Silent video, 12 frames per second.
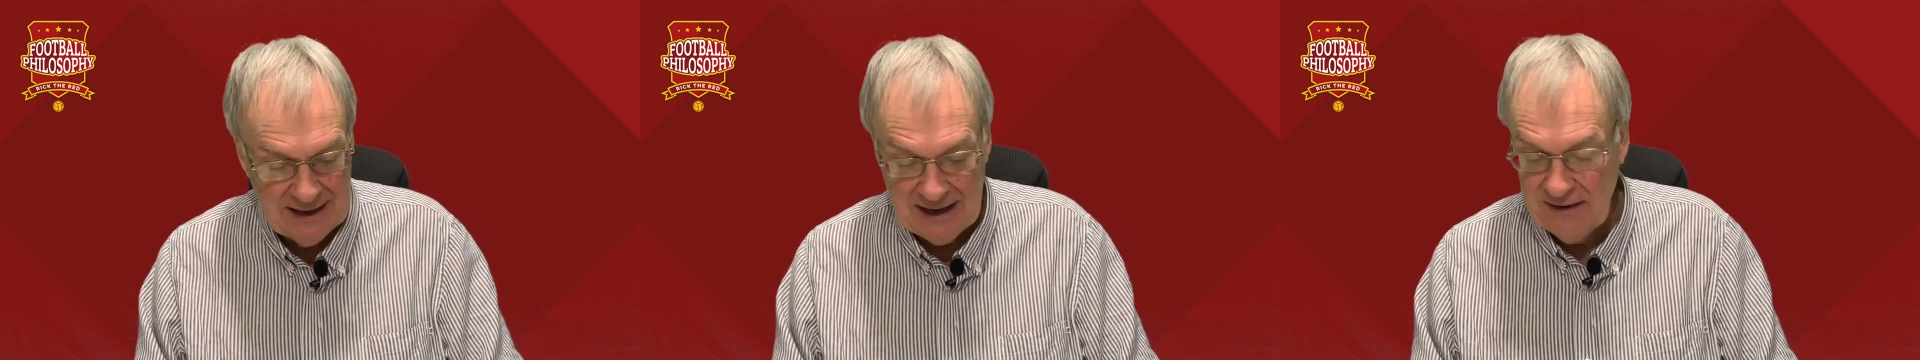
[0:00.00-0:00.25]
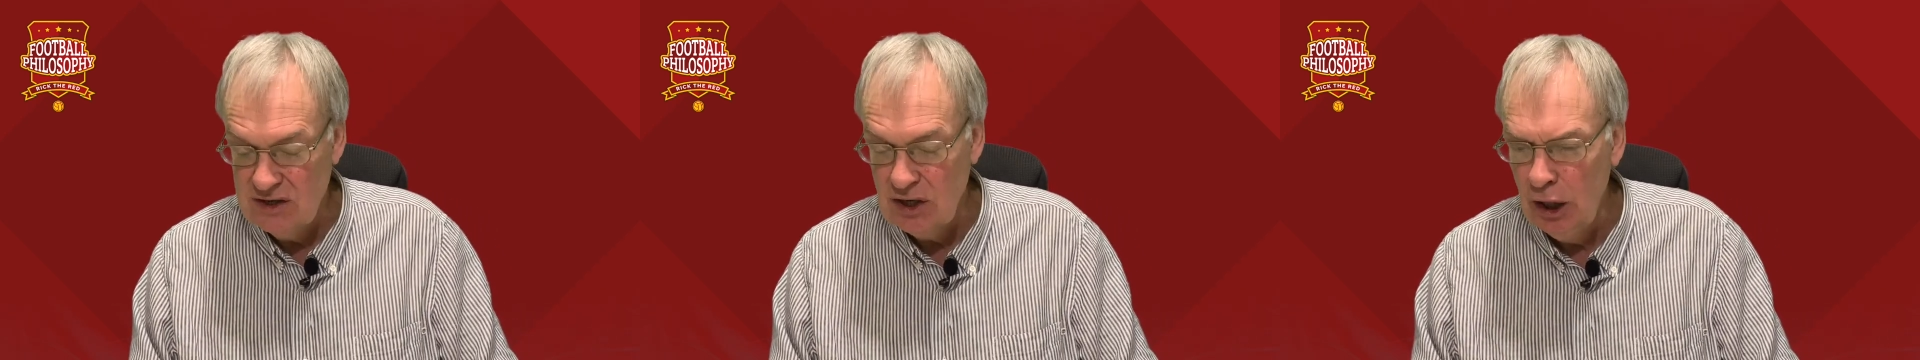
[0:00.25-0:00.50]
And
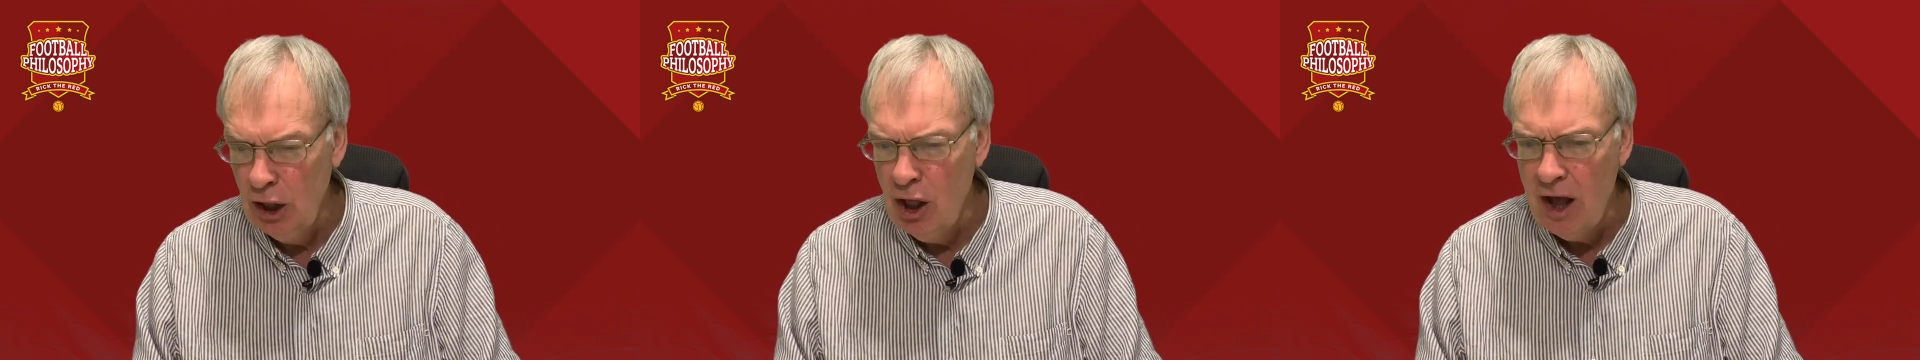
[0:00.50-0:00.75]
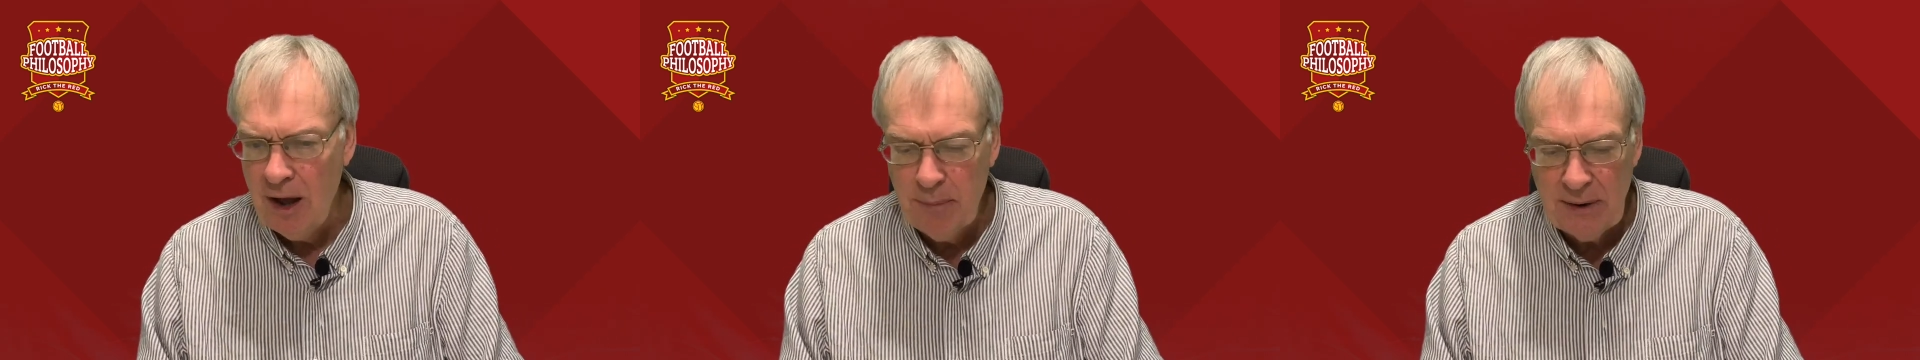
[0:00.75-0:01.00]
there's a
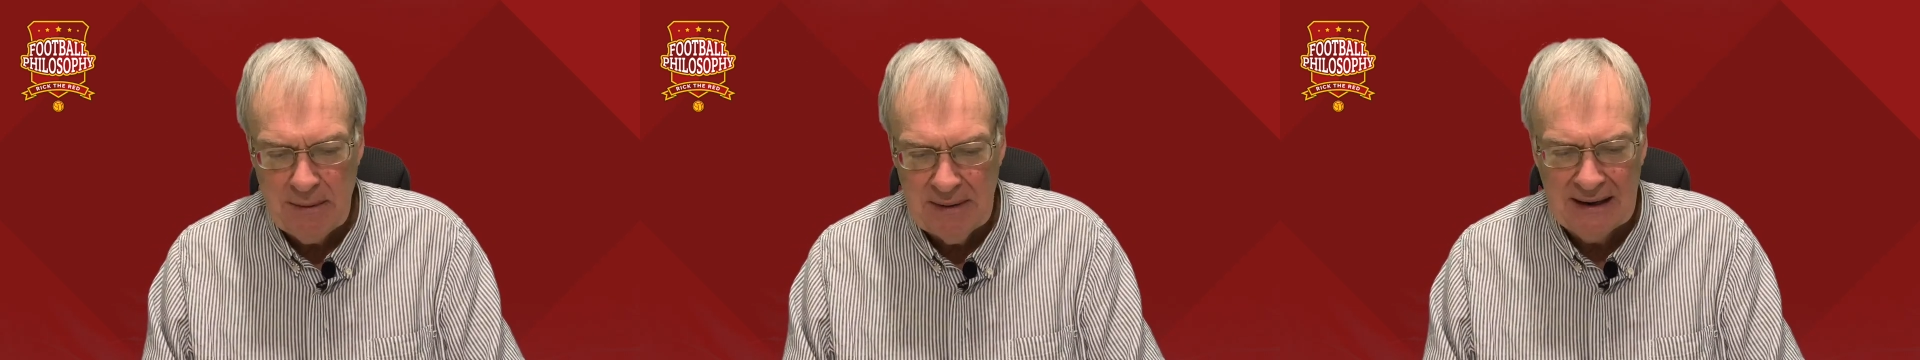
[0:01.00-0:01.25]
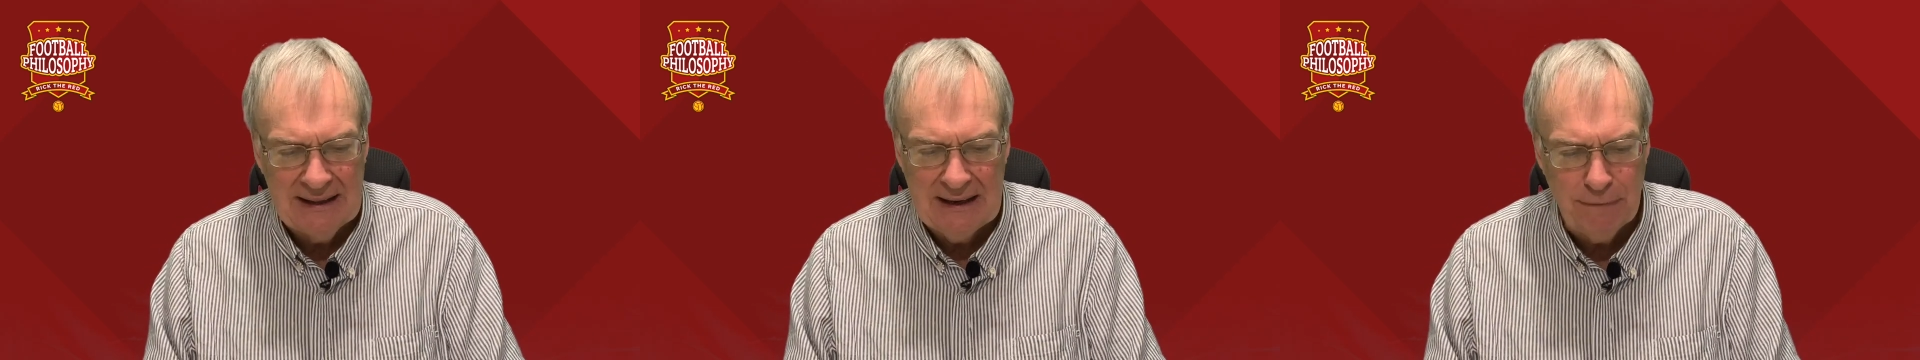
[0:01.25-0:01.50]
lot of
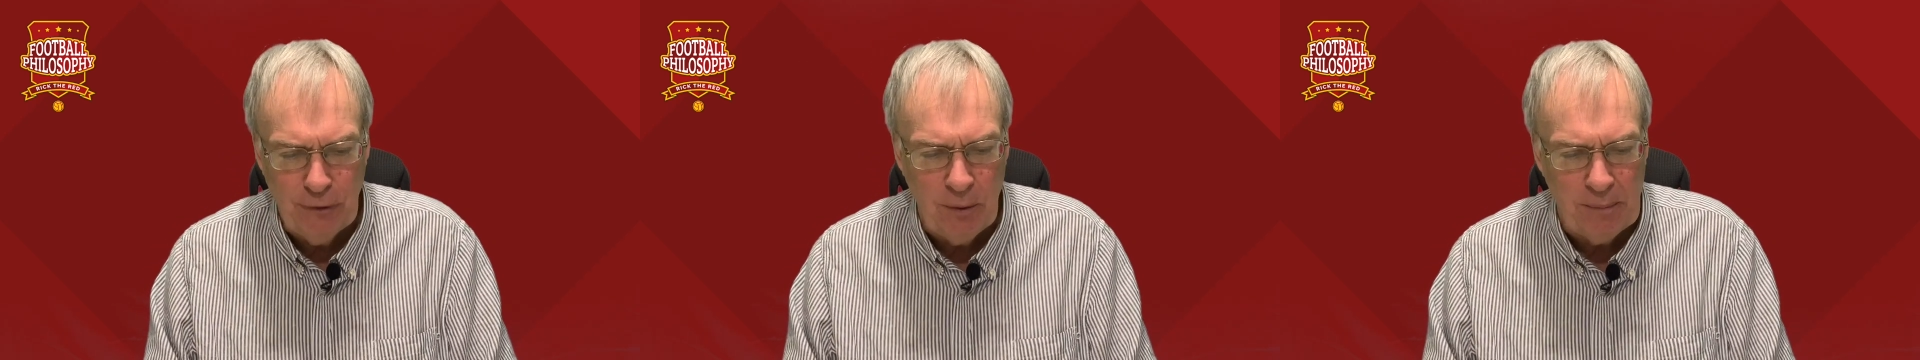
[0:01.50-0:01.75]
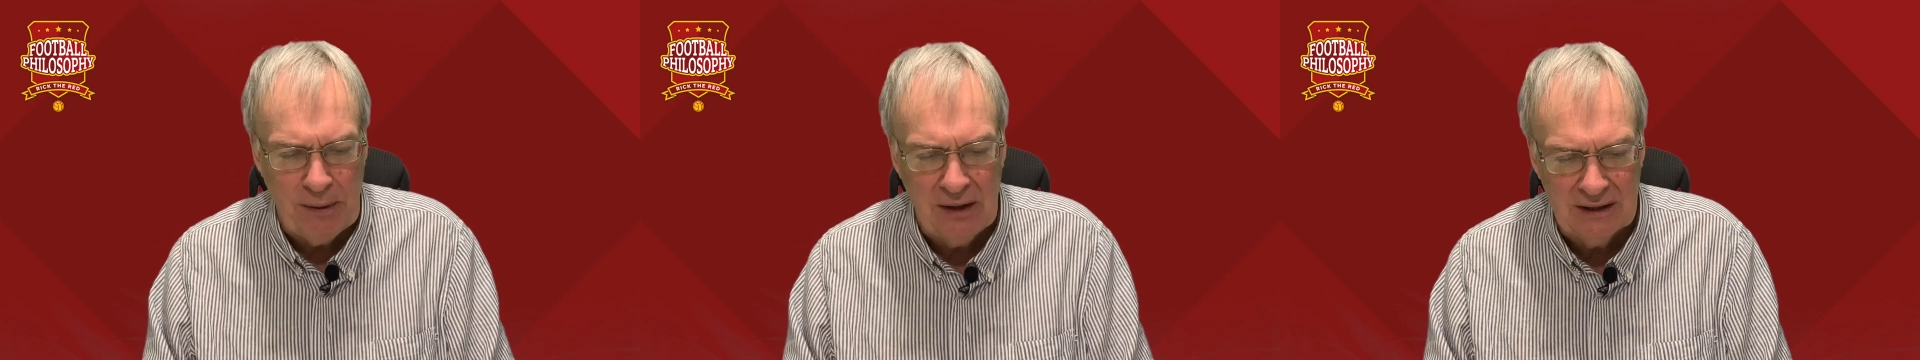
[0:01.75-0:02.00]
Premier League
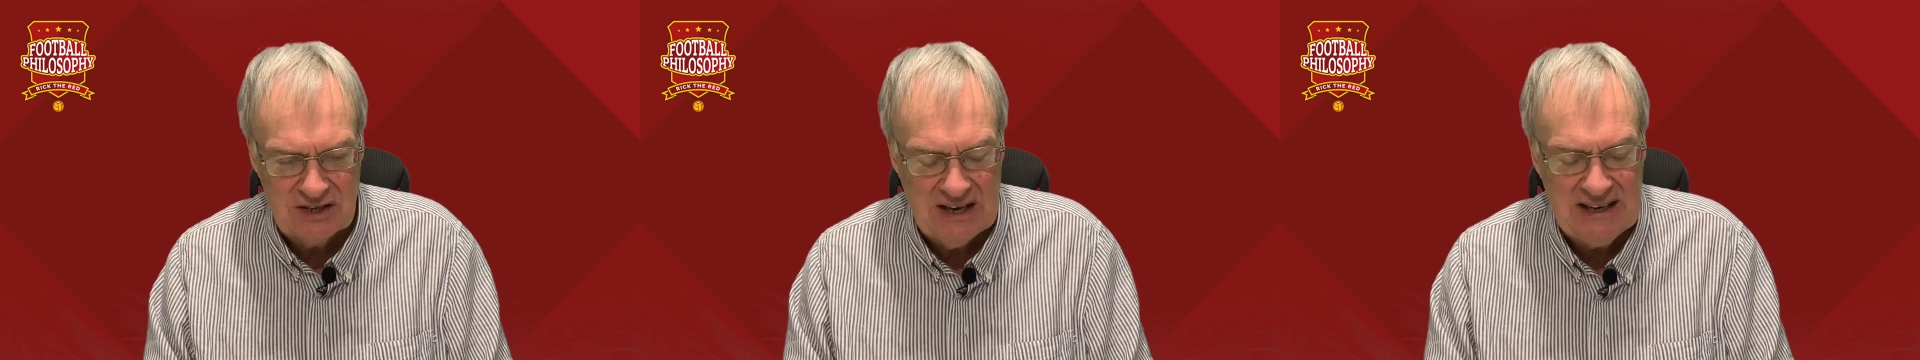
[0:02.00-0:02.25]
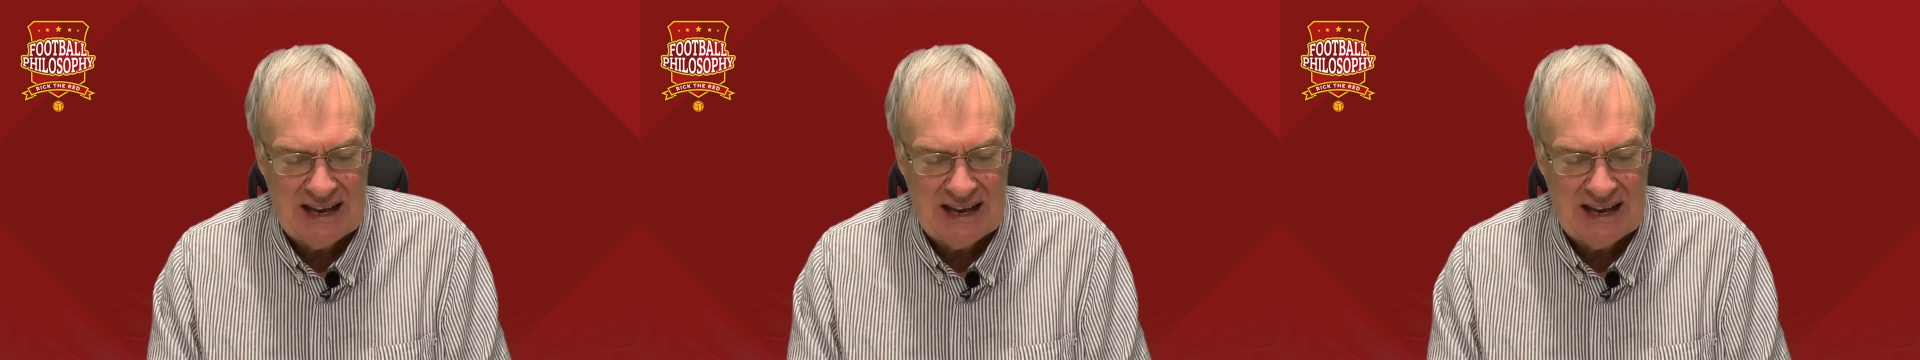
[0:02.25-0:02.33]
footballers in